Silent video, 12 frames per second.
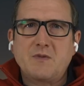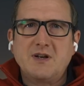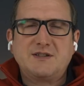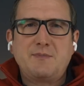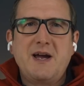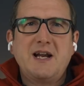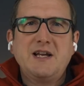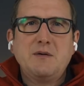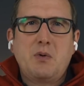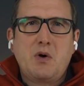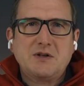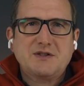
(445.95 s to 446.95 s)
it's barely
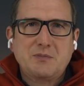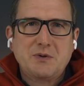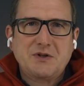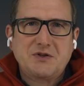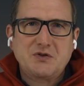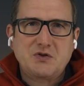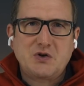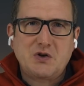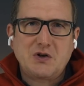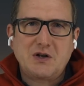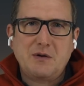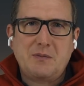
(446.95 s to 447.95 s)
impossible to
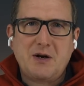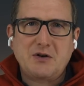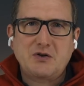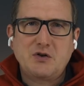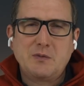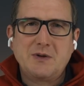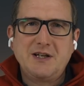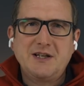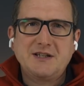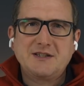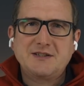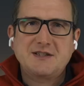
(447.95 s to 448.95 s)
talk about
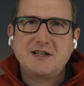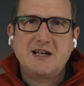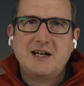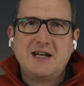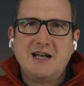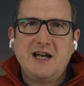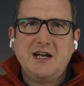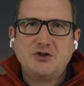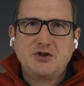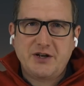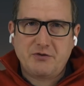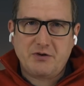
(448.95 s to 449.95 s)
Kubernetes in
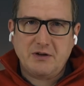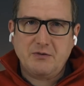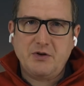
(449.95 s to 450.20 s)
general.